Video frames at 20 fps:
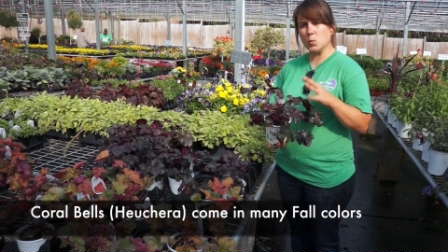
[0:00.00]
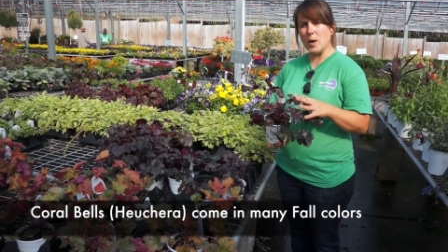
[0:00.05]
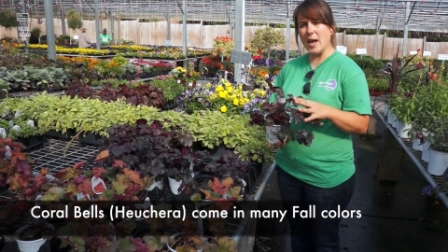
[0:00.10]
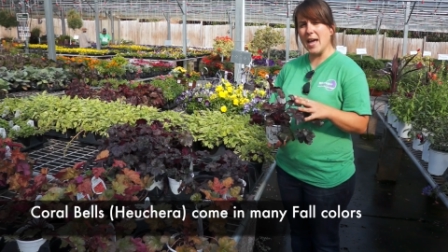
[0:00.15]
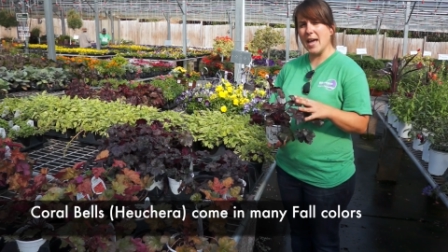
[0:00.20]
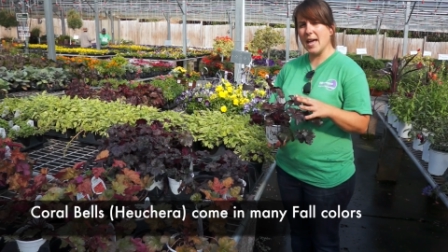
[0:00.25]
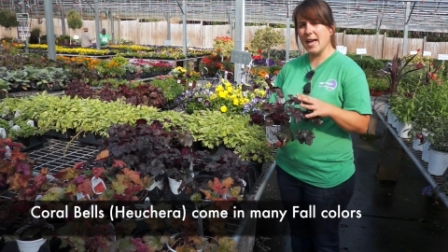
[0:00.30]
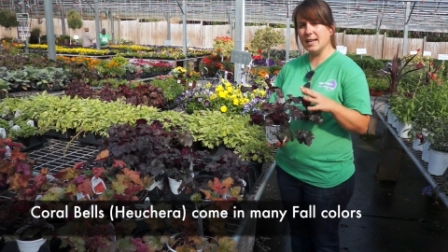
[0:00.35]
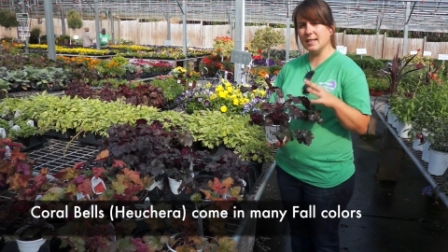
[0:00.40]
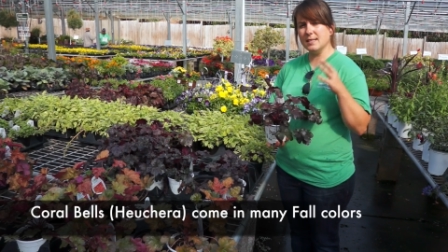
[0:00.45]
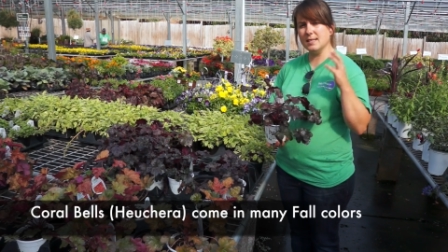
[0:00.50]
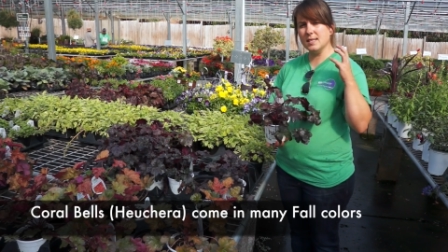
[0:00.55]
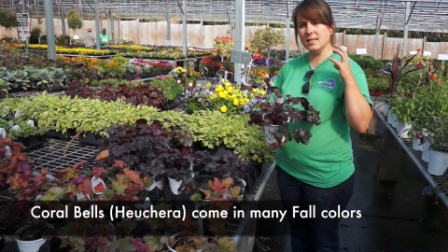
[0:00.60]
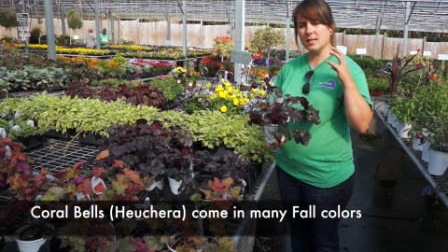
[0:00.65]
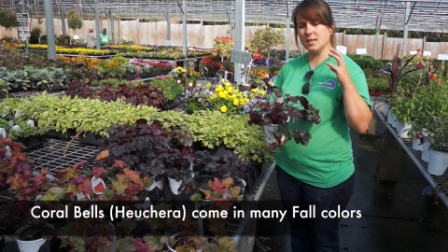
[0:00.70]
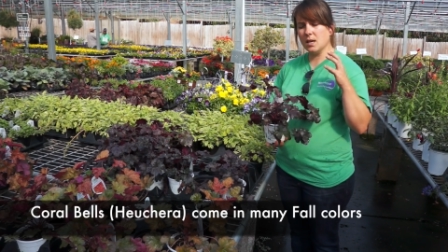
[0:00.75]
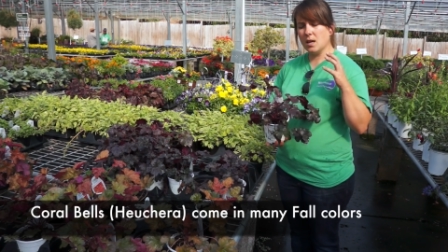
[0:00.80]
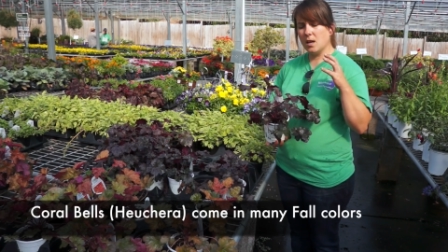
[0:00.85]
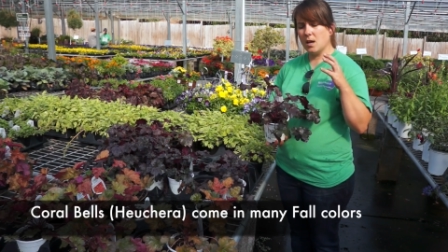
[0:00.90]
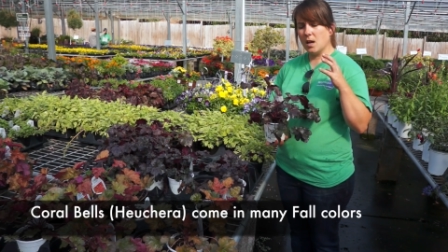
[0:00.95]
reds,
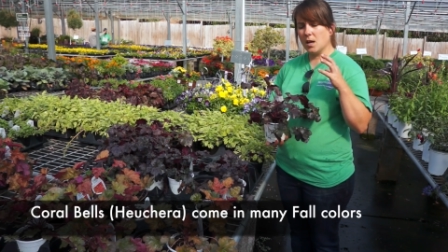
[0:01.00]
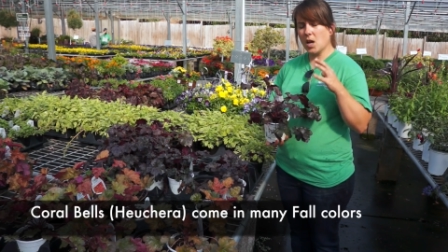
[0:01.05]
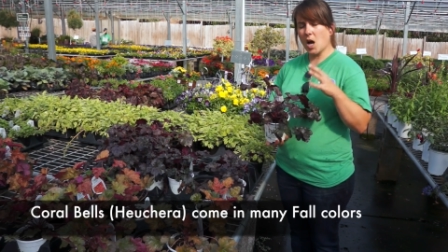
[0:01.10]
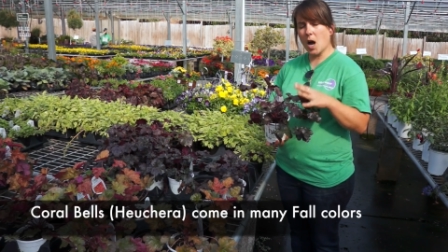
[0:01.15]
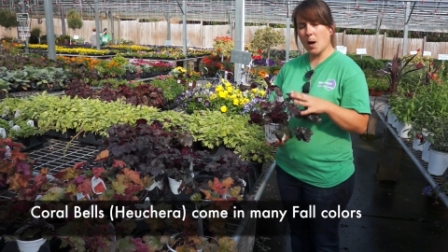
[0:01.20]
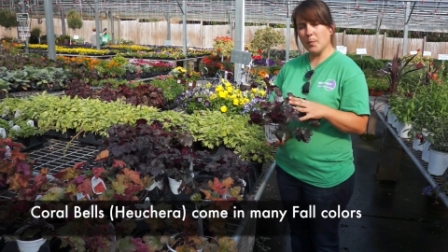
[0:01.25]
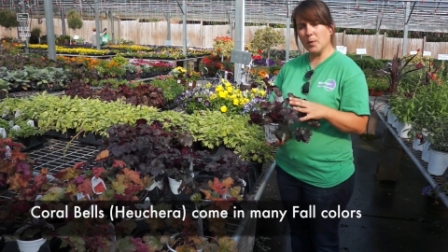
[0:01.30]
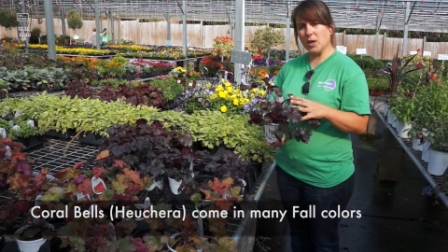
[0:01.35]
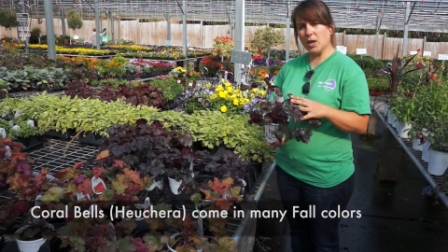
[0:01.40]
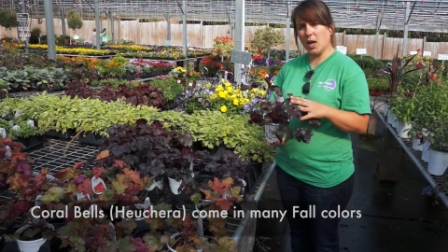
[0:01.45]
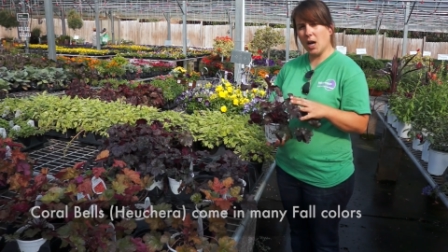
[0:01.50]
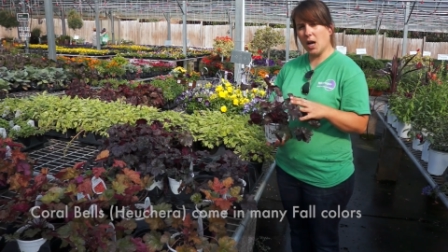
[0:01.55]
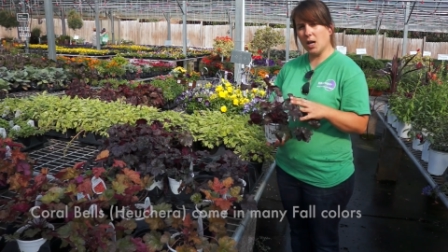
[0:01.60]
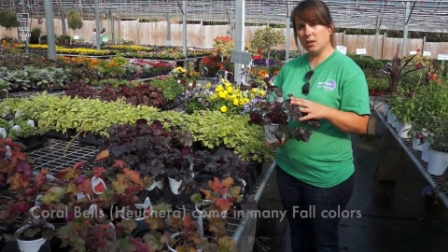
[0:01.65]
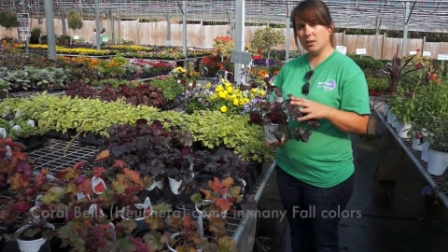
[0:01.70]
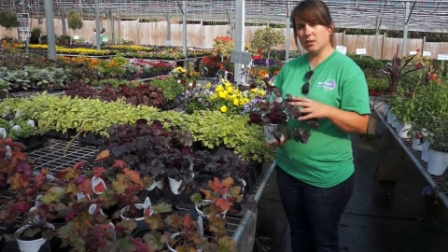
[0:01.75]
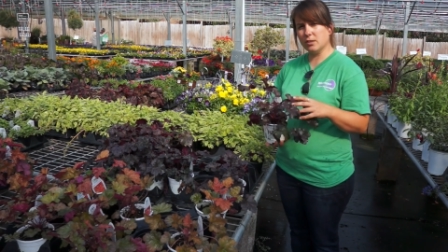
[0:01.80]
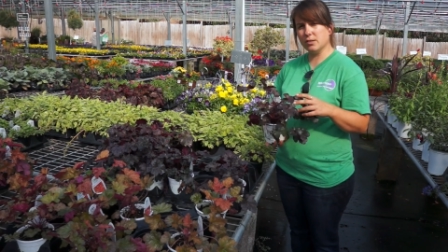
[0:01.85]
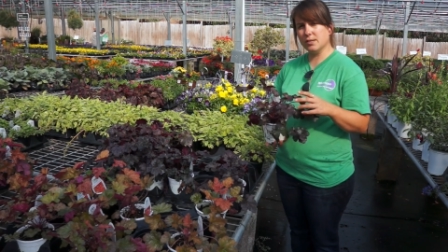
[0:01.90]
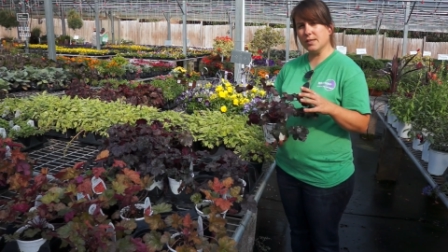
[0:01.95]
copper
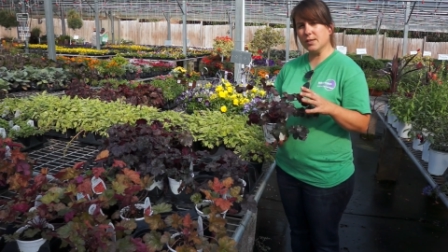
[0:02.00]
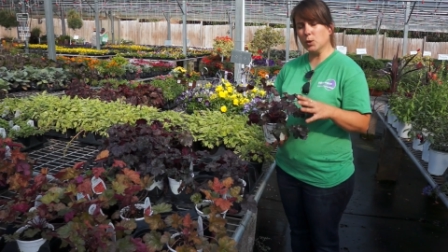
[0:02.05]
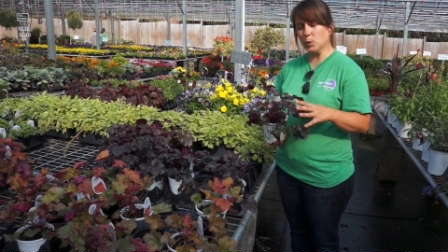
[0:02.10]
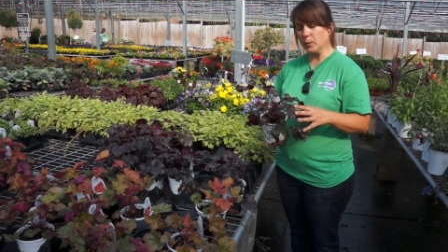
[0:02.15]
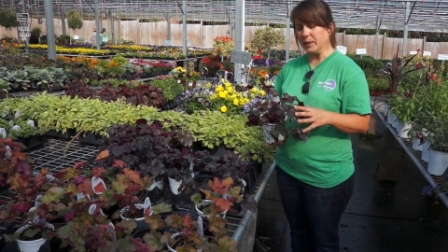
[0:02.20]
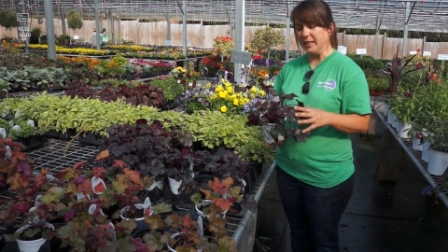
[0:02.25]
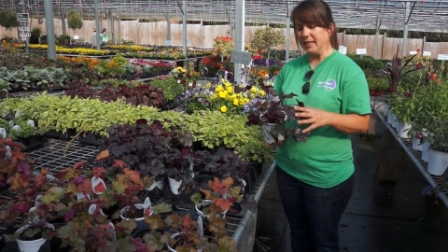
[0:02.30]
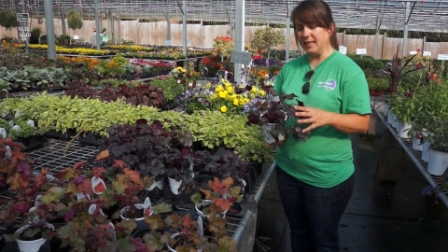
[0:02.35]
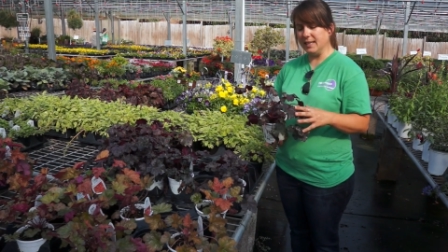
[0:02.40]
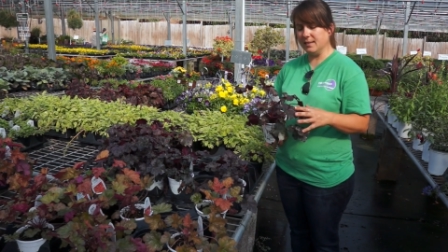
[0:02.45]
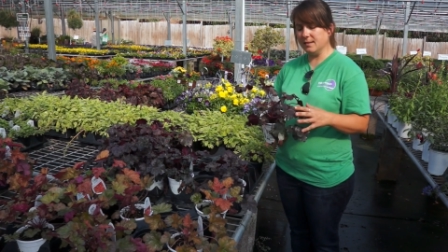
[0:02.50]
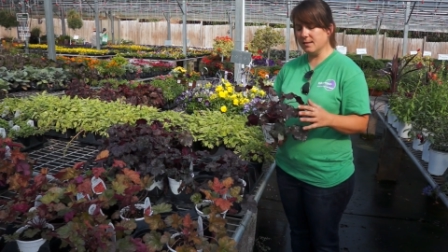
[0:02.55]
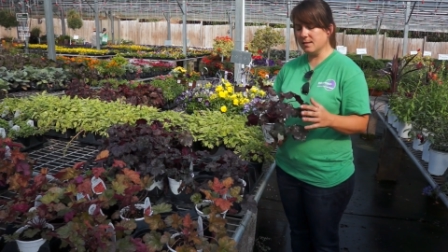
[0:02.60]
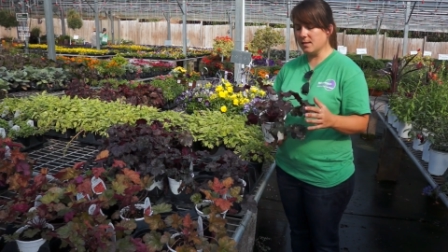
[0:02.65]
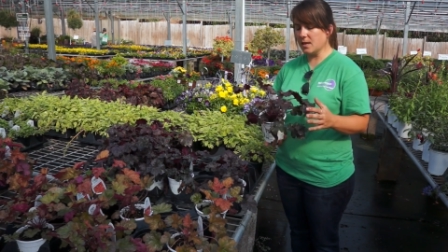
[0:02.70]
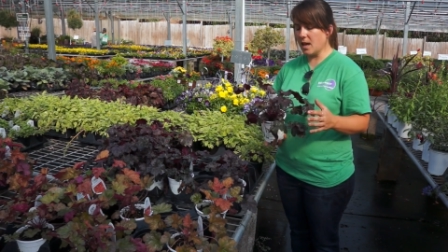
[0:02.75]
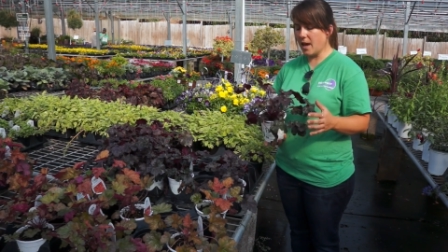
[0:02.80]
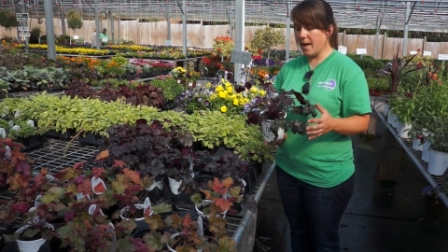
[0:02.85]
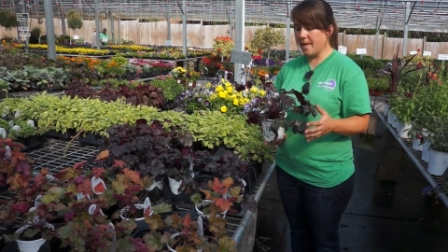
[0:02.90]
colors, greens,